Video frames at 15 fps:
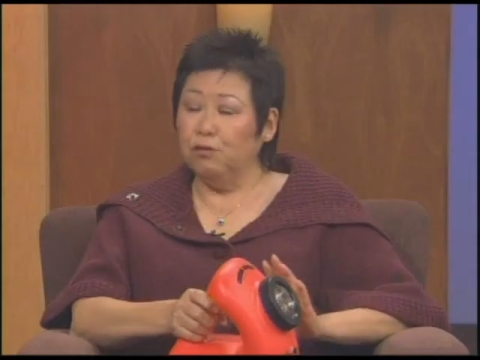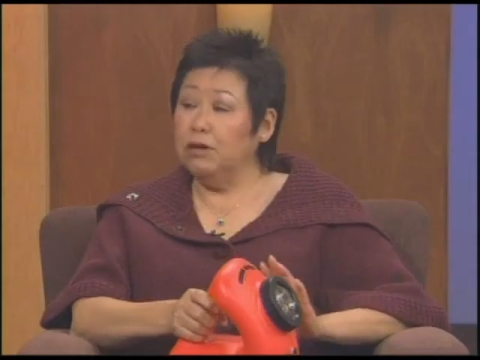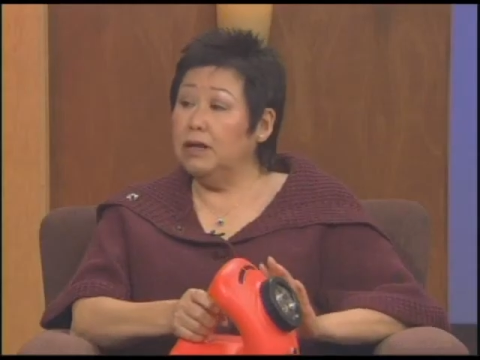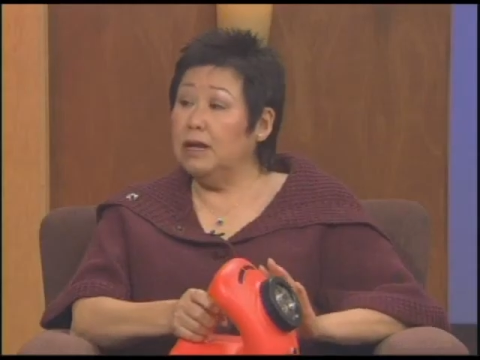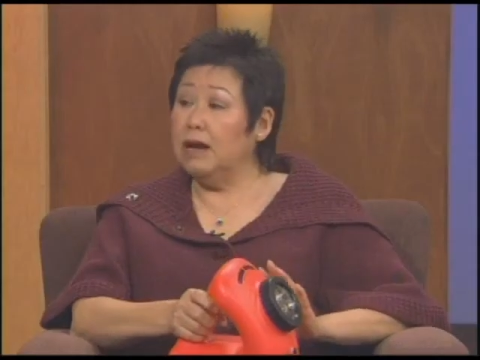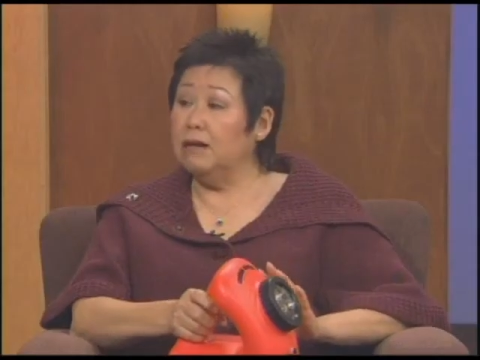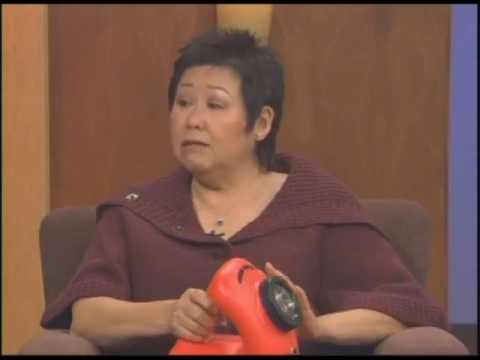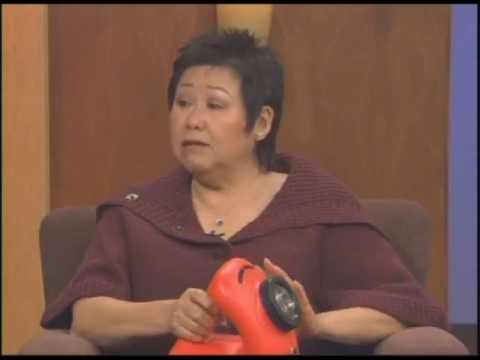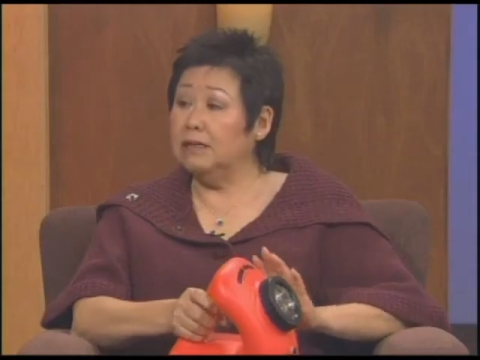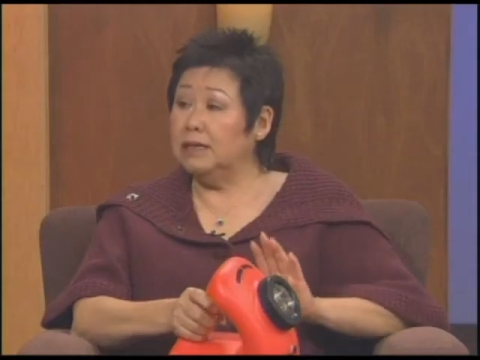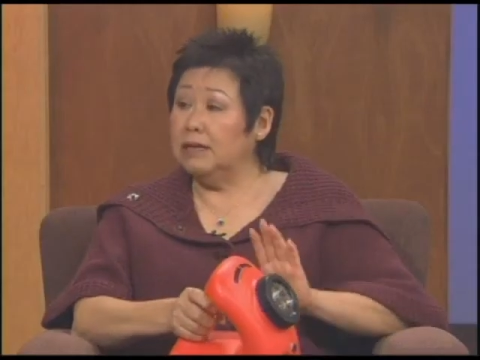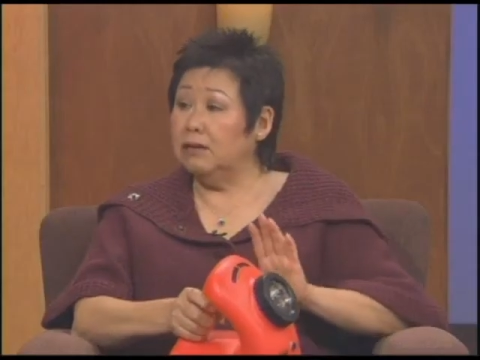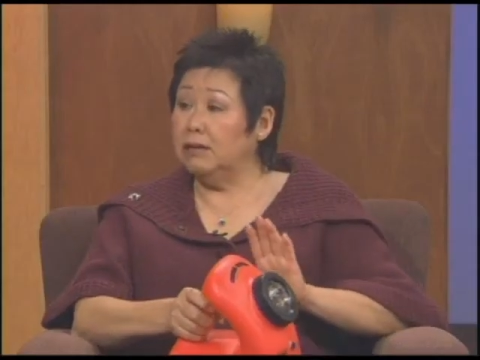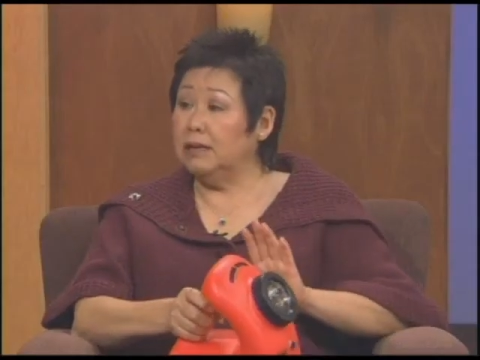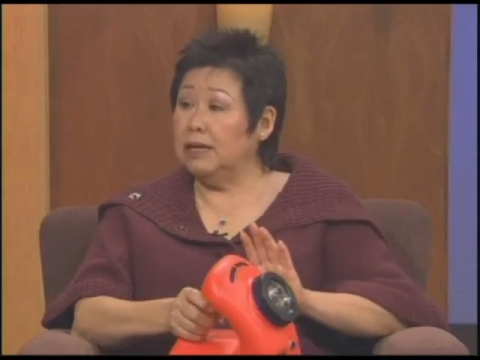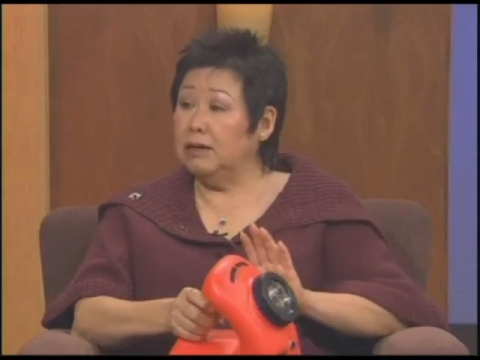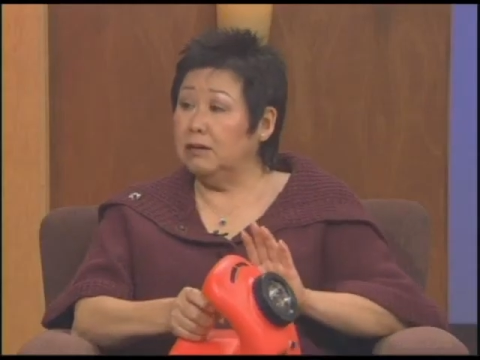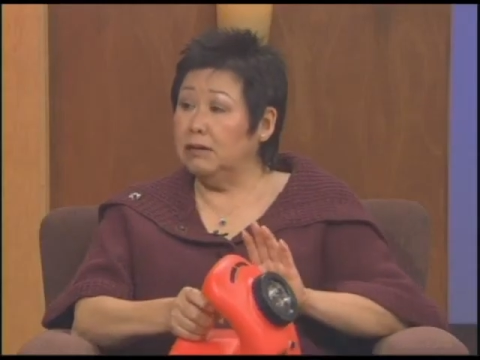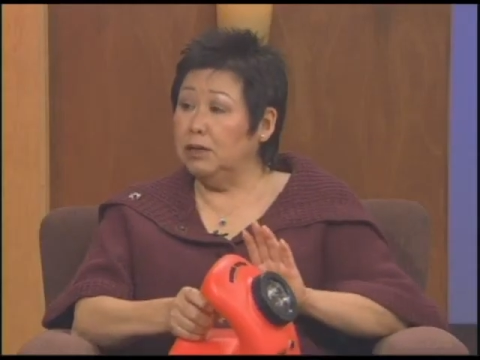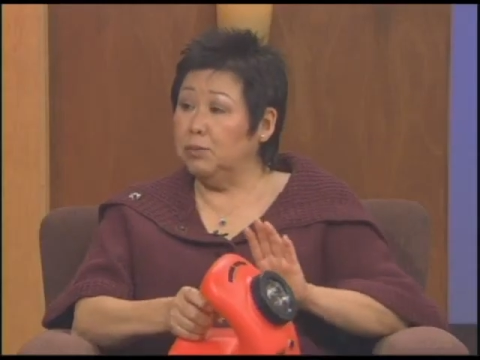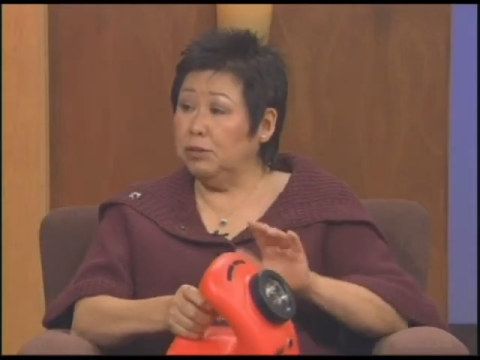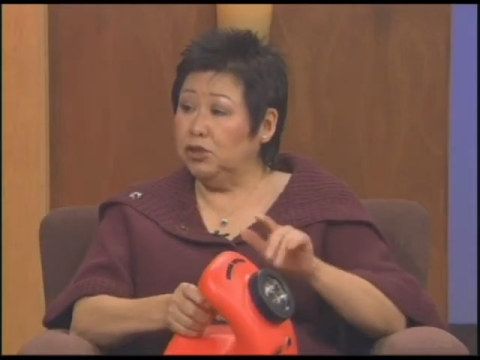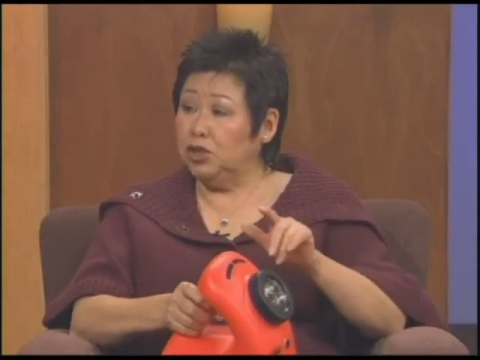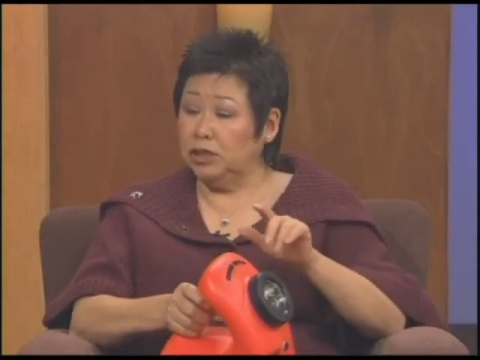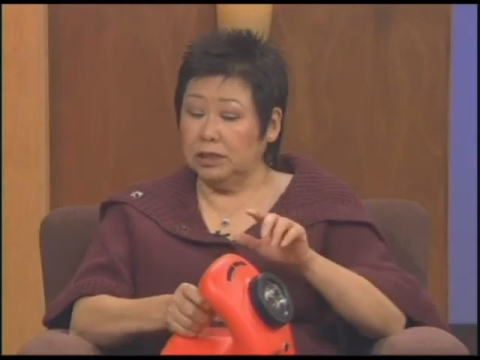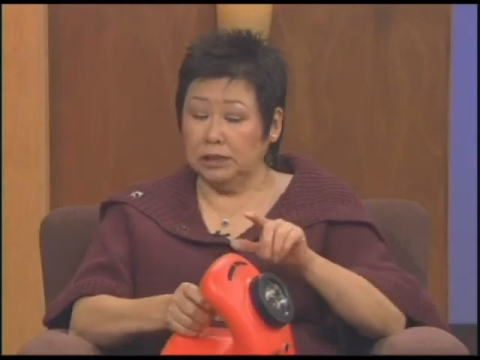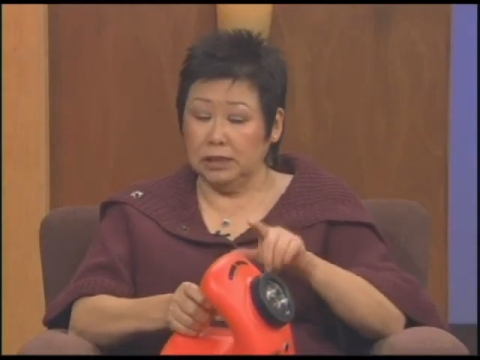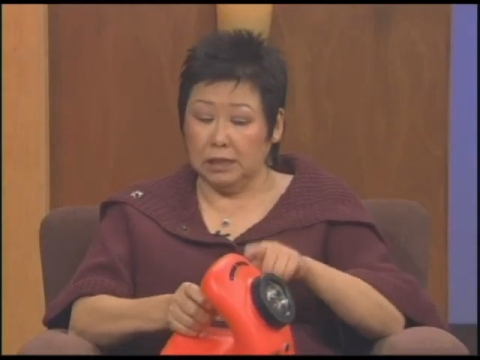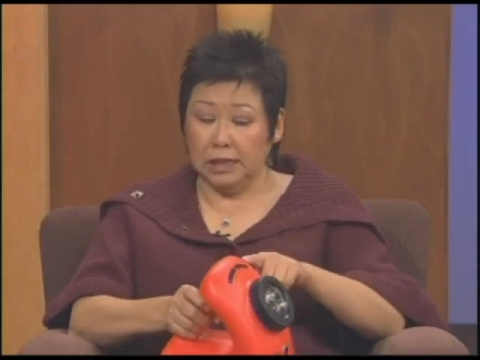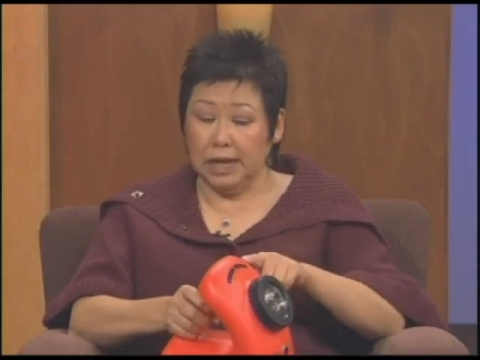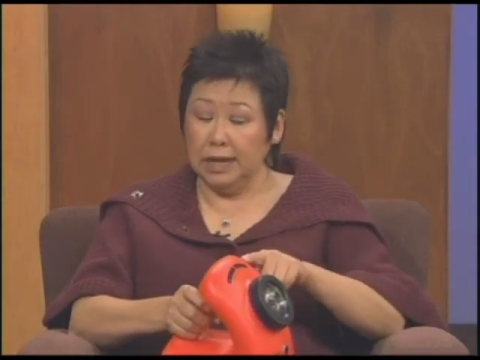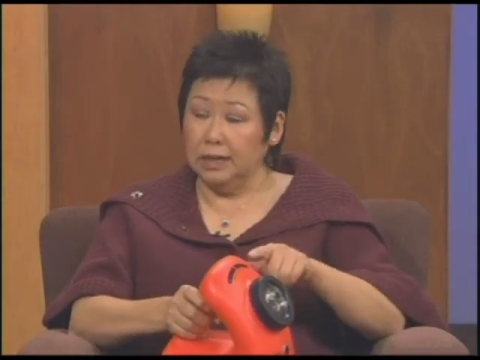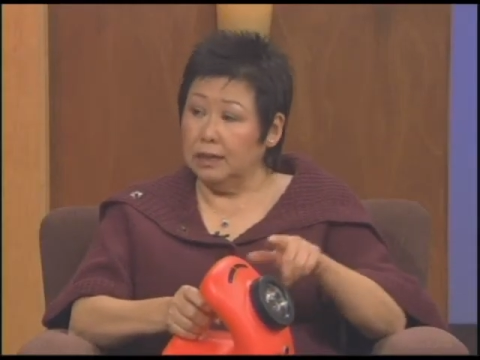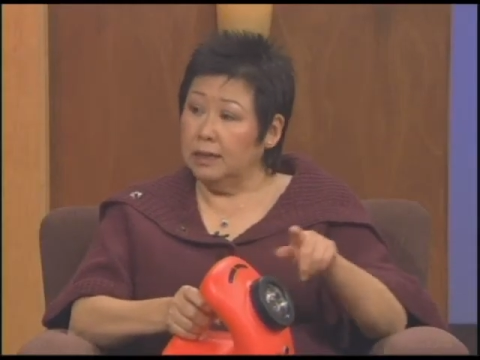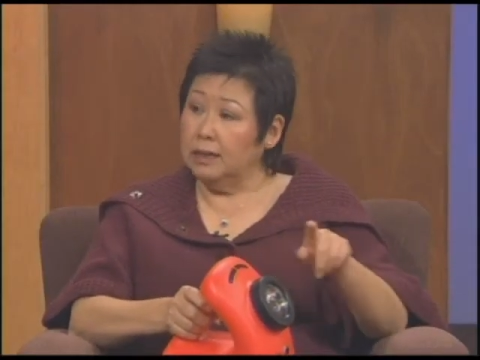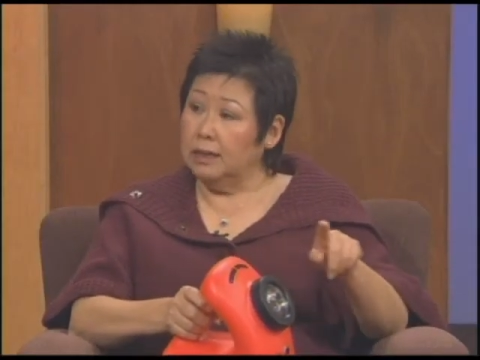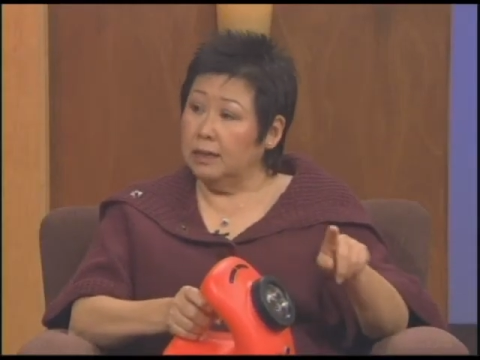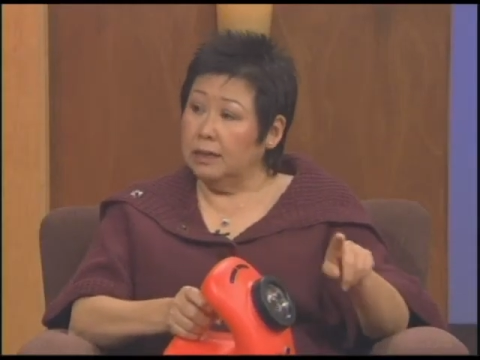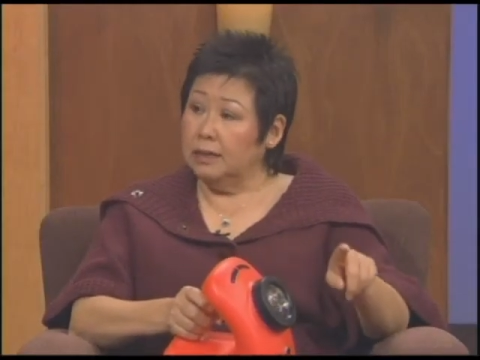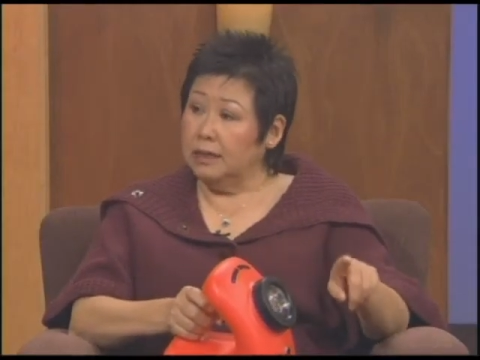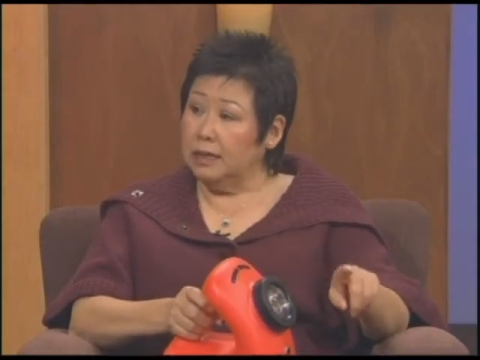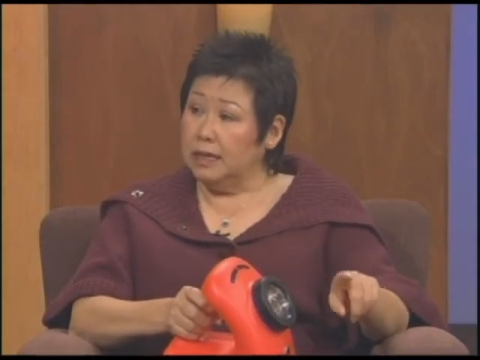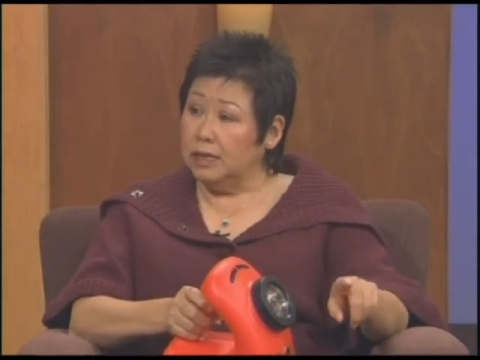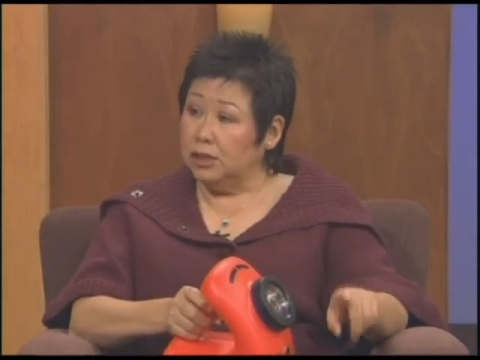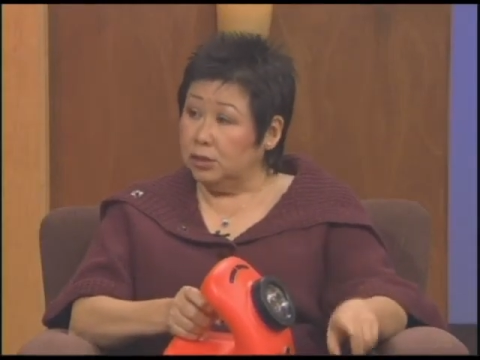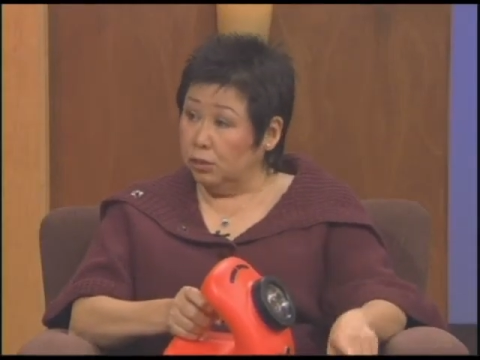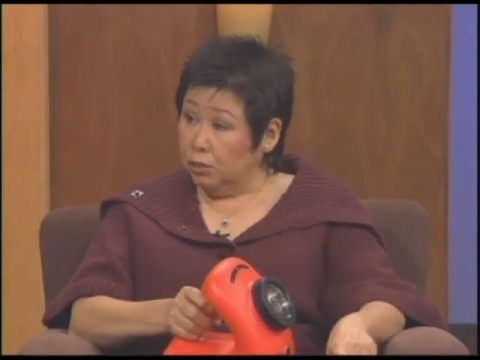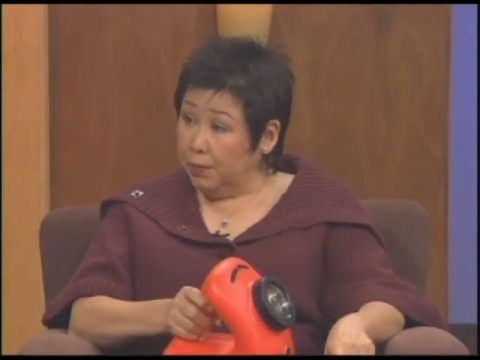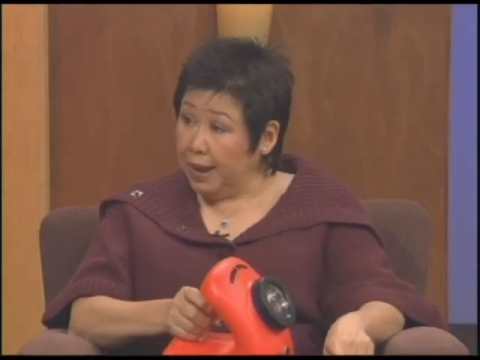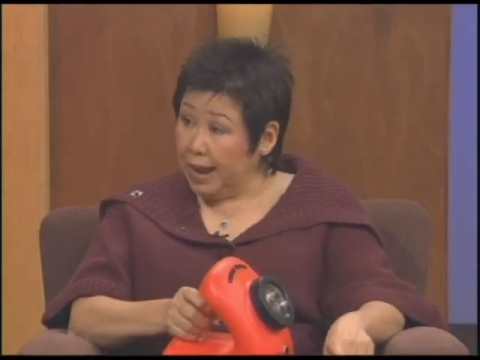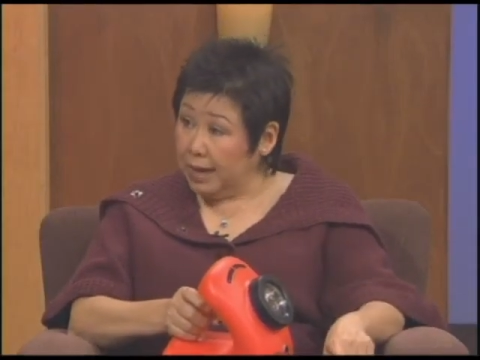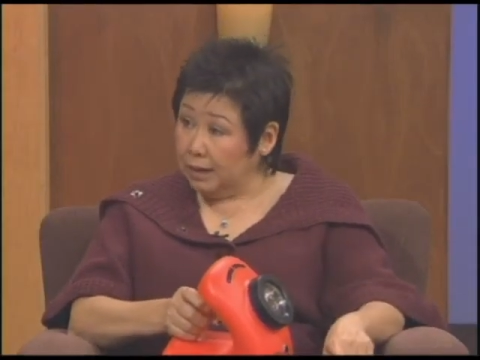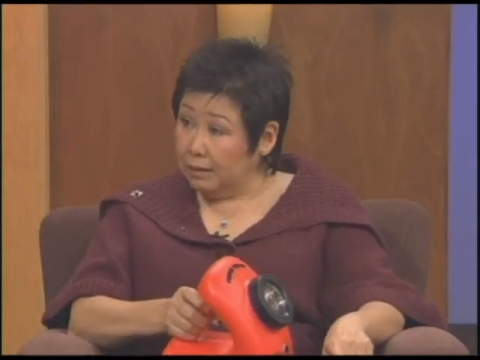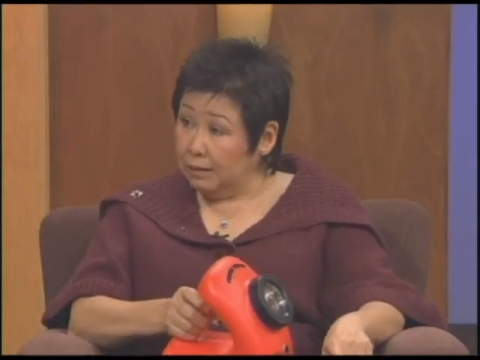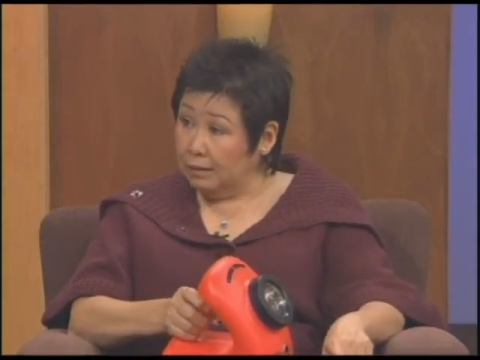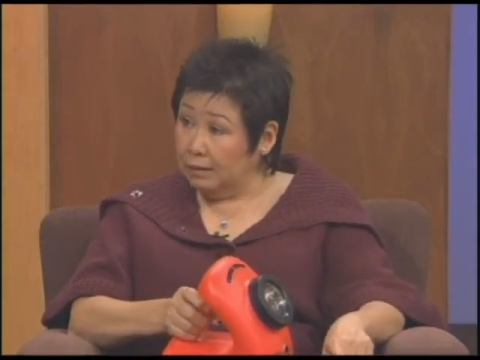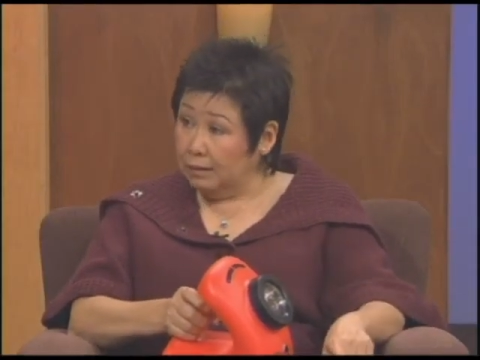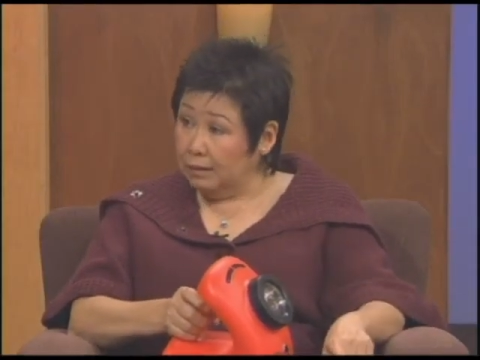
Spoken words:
$40, it not only purchases the light, the solar panel.